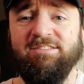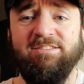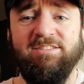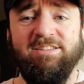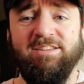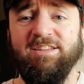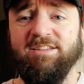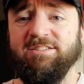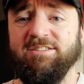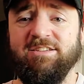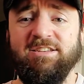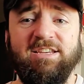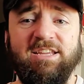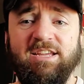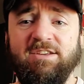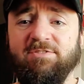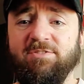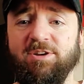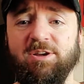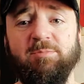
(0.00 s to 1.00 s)
doesn't
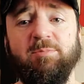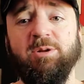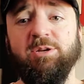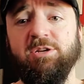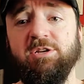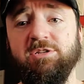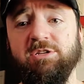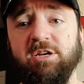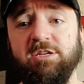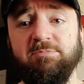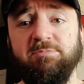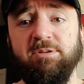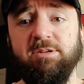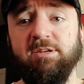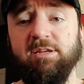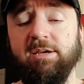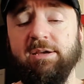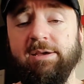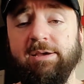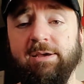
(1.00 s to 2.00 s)
need very much adjustment.
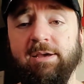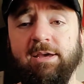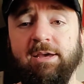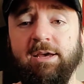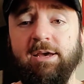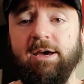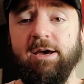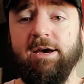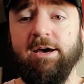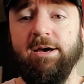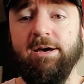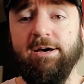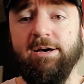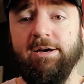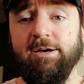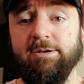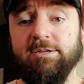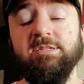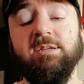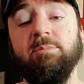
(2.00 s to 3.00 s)

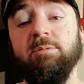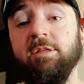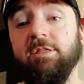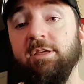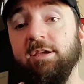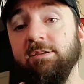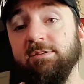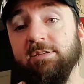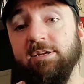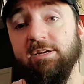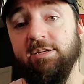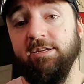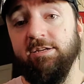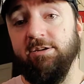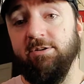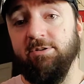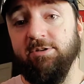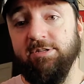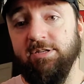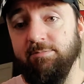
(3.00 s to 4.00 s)
Some of the things that I did
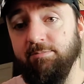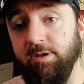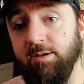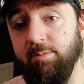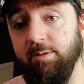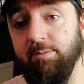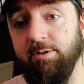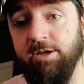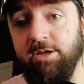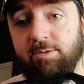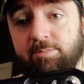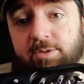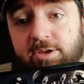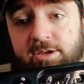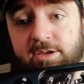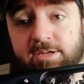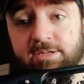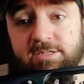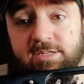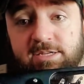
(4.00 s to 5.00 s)
notice that may be able to help you
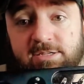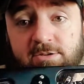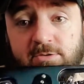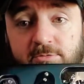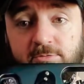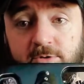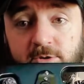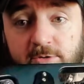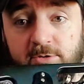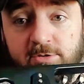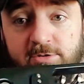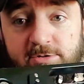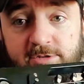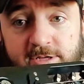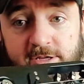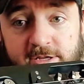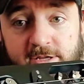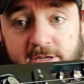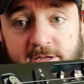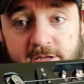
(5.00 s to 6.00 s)
is these little
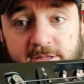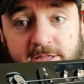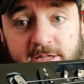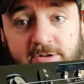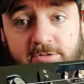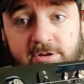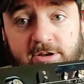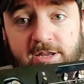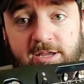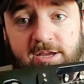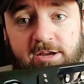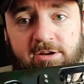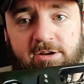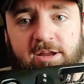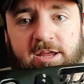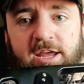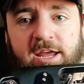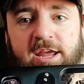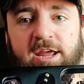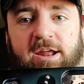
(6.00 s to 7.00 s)
rollers that are in
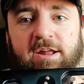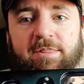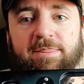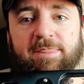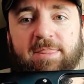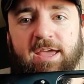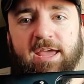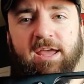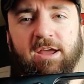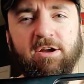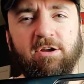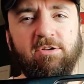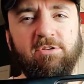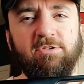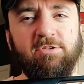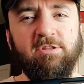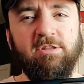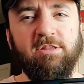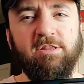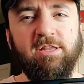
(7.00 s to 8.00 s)
here.
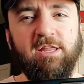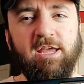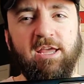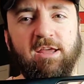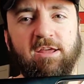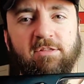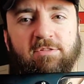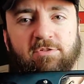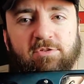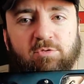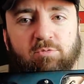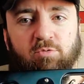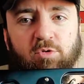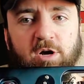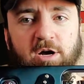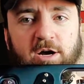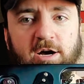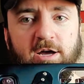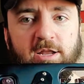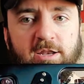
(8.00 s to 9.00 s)
There's a
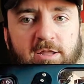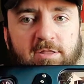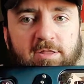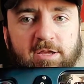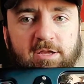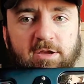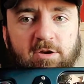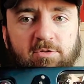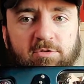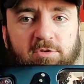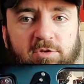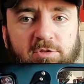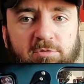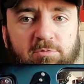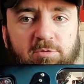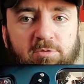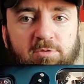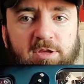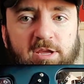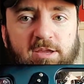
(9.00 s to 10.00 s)
rod that goes
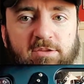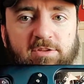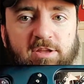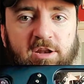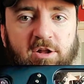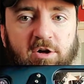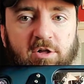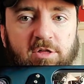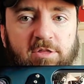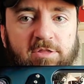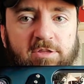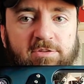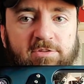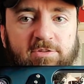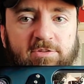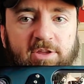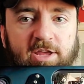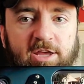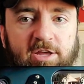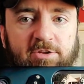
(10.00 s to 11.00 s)
through these, and all of this
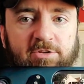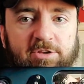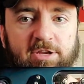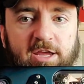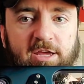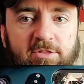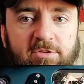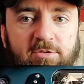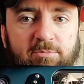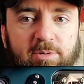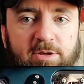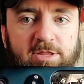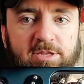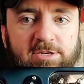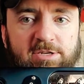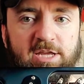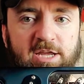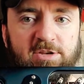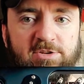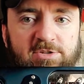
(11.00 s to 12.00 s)
is held together by the
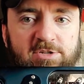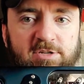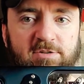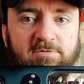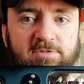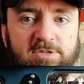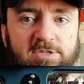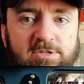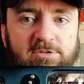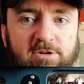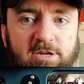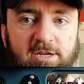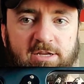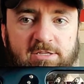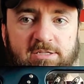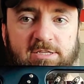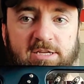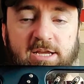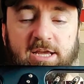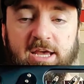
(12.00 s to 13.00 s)
tension of the
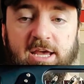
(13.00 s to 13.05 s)
strings.